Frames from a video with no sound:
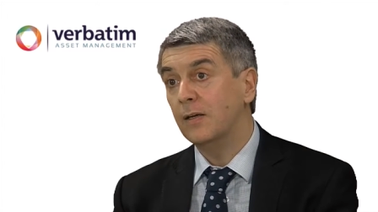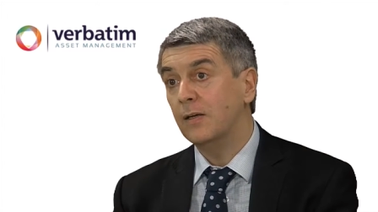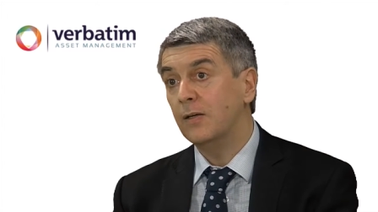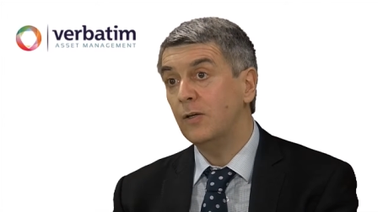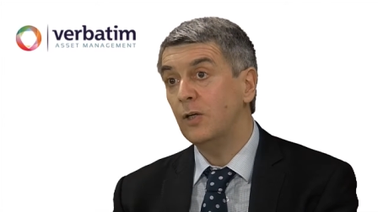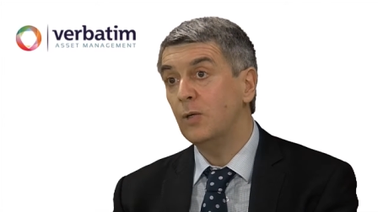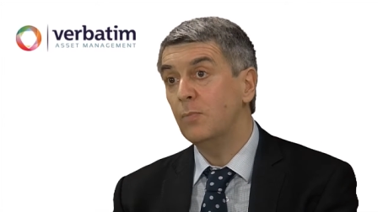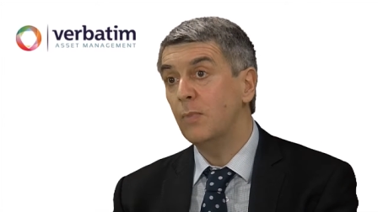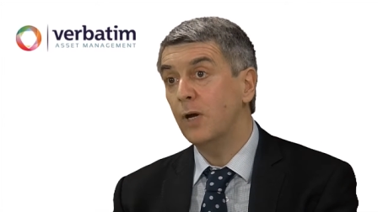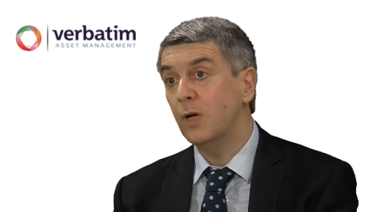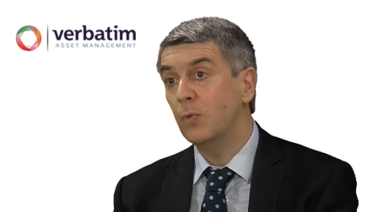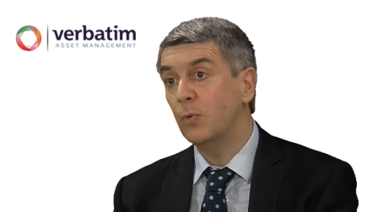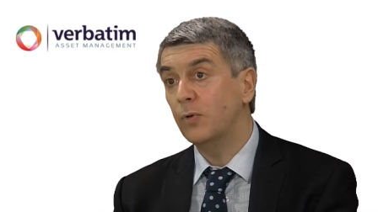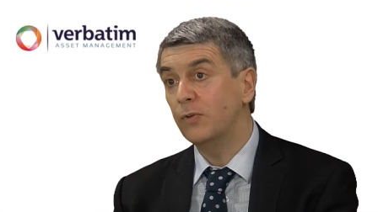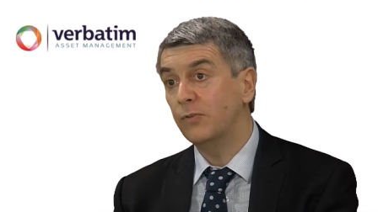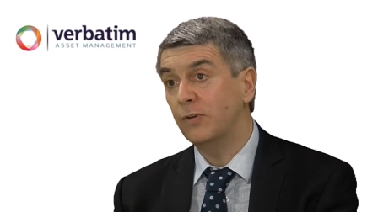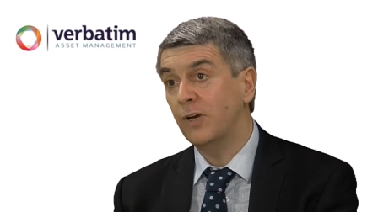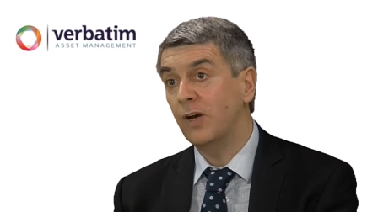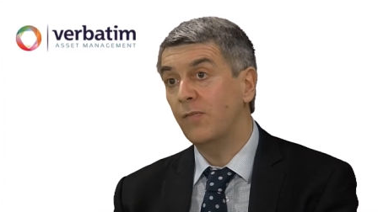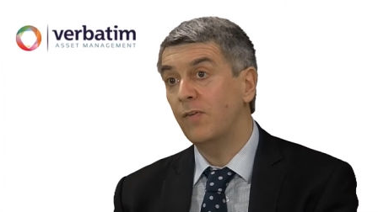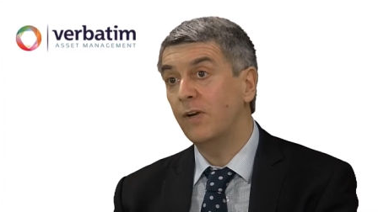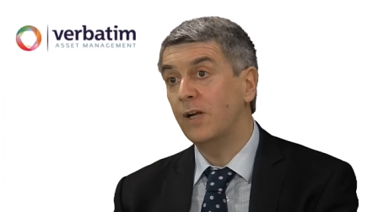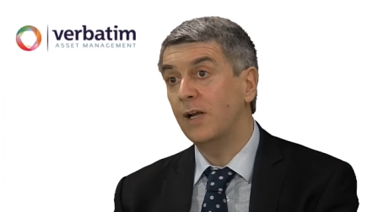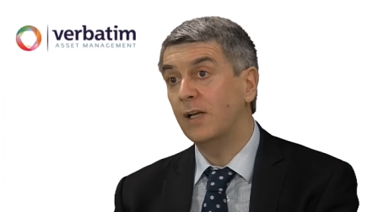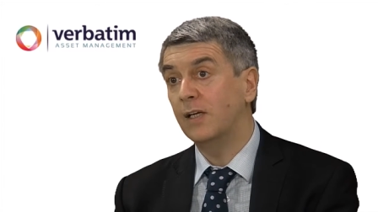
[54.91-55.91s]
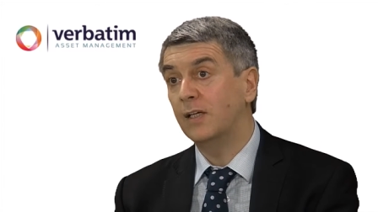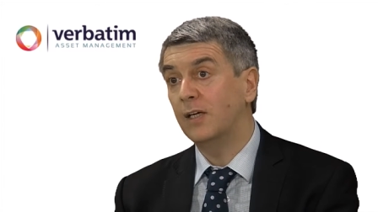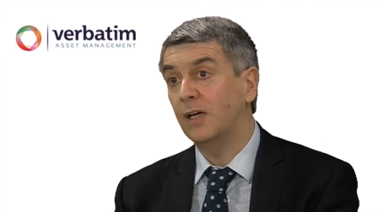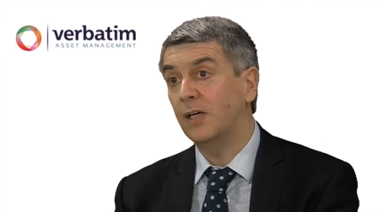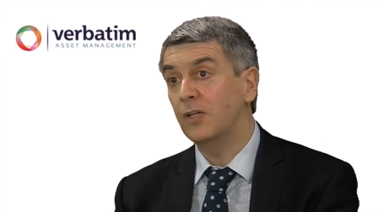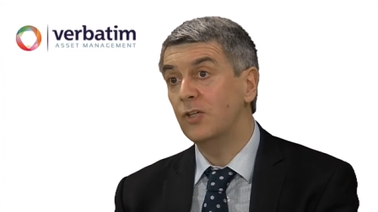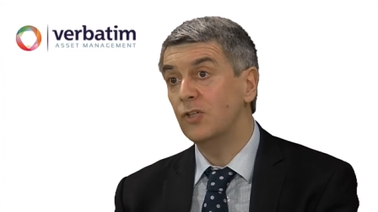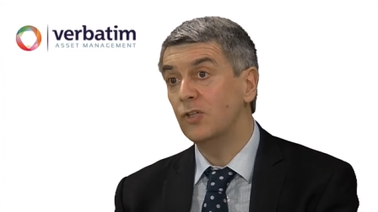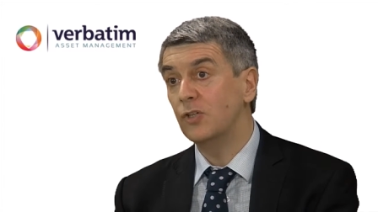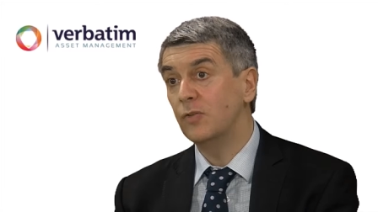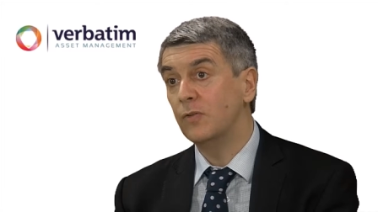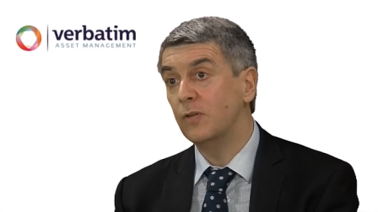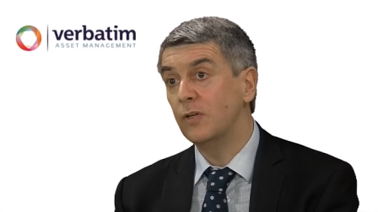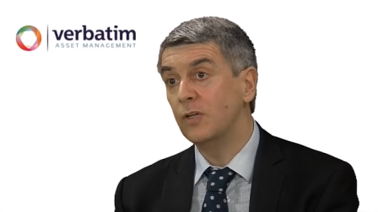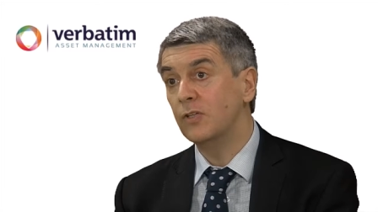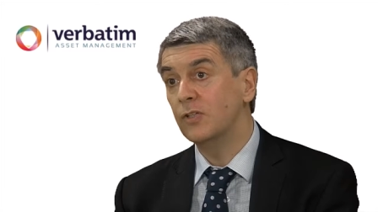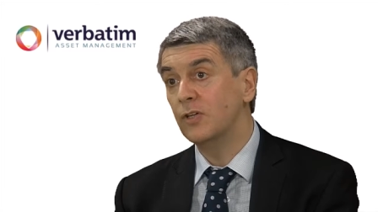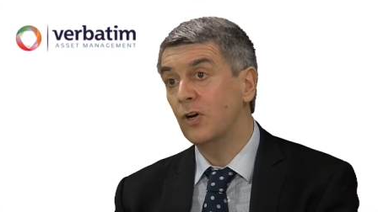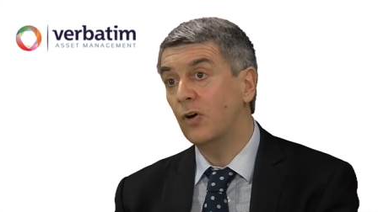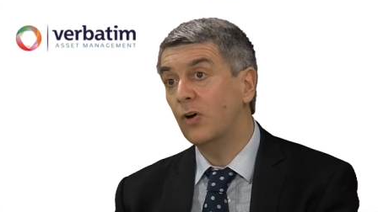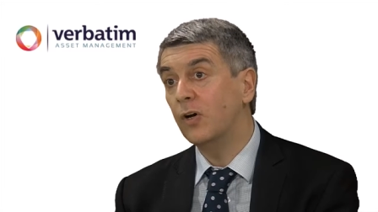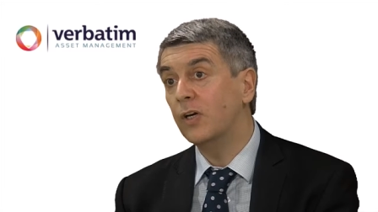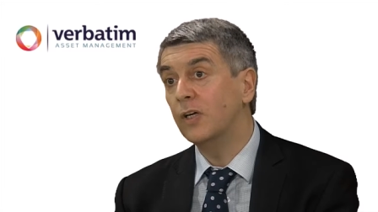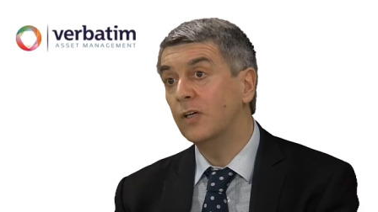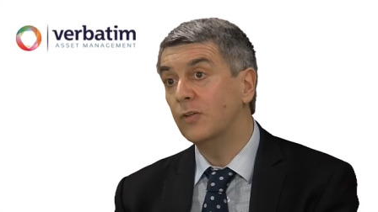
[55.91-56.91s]
you may want to have an allocation that is
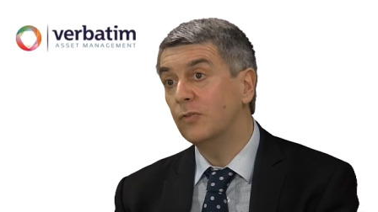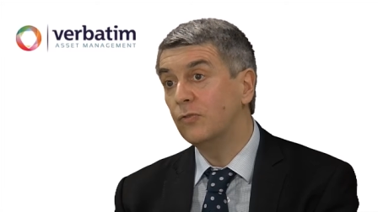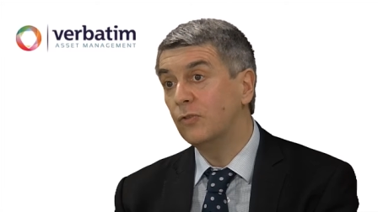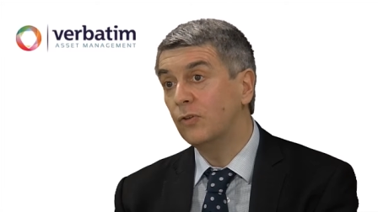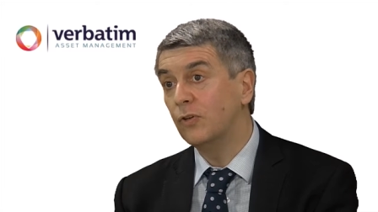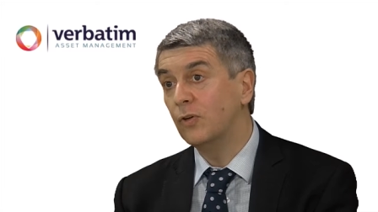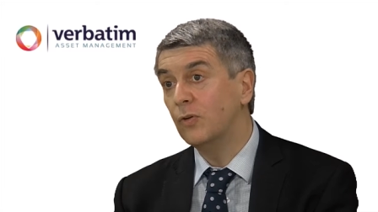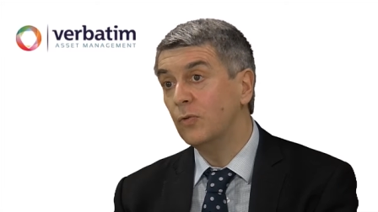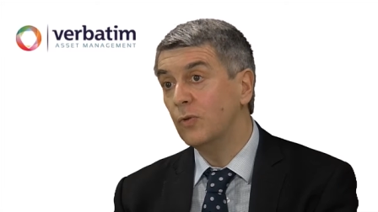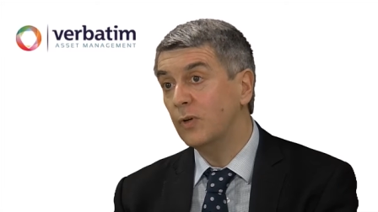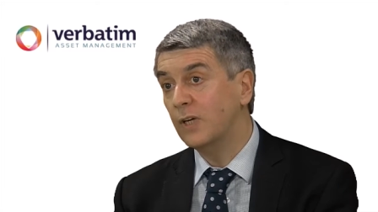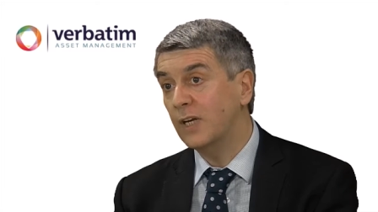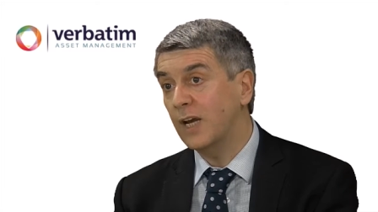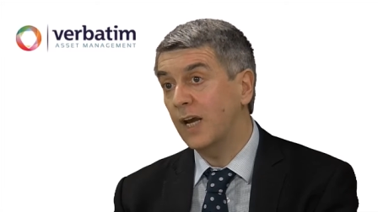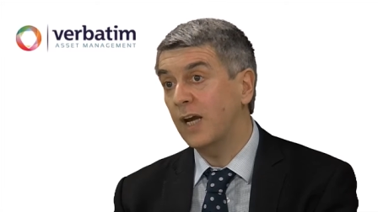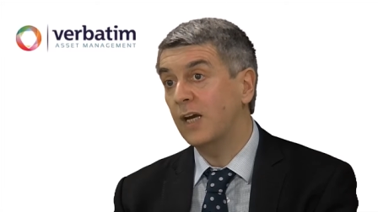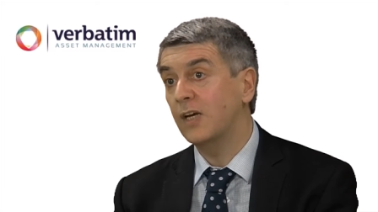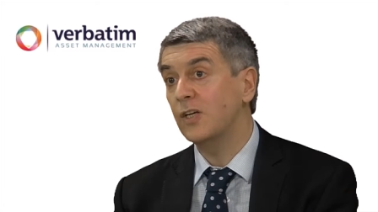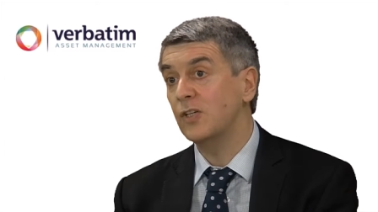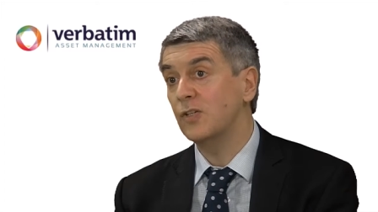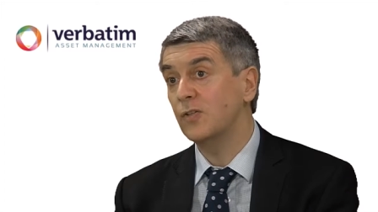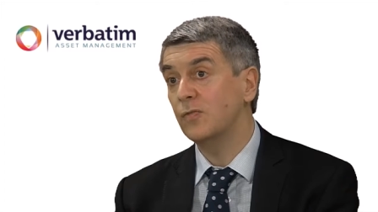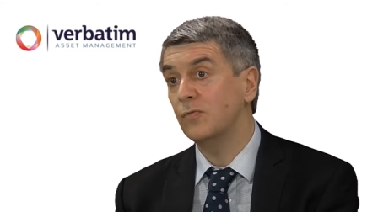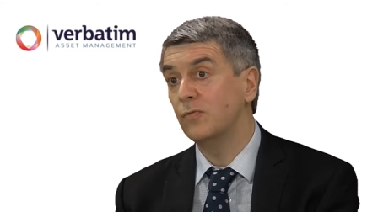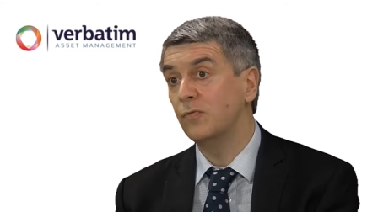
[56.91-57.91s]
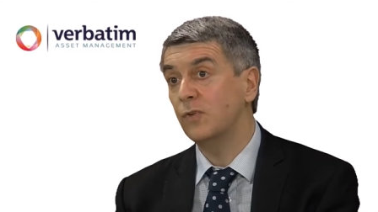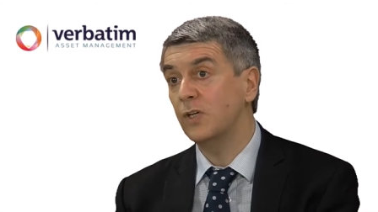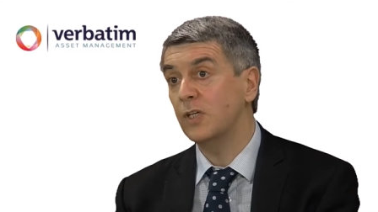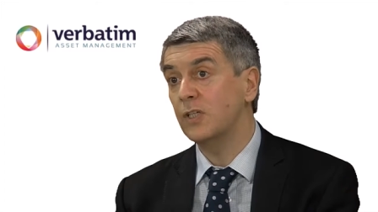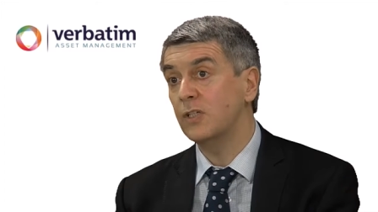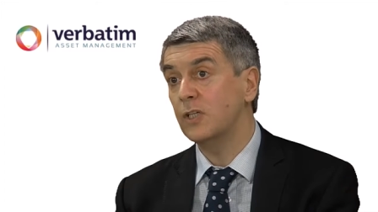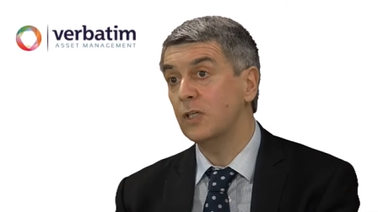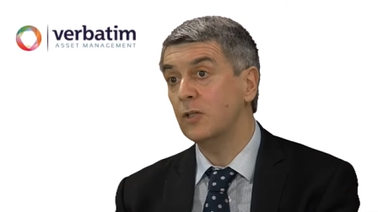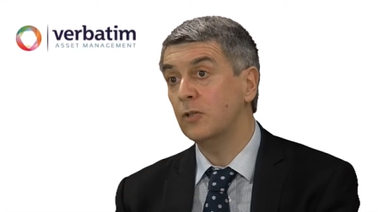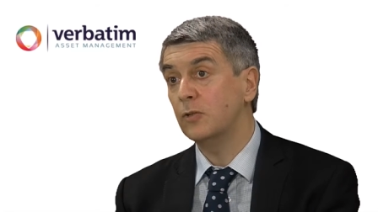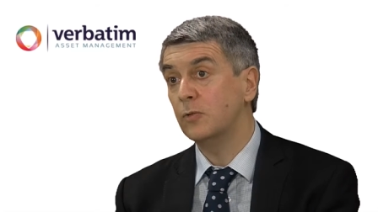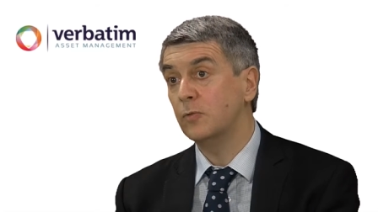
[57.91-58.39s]
higher to cash and fixed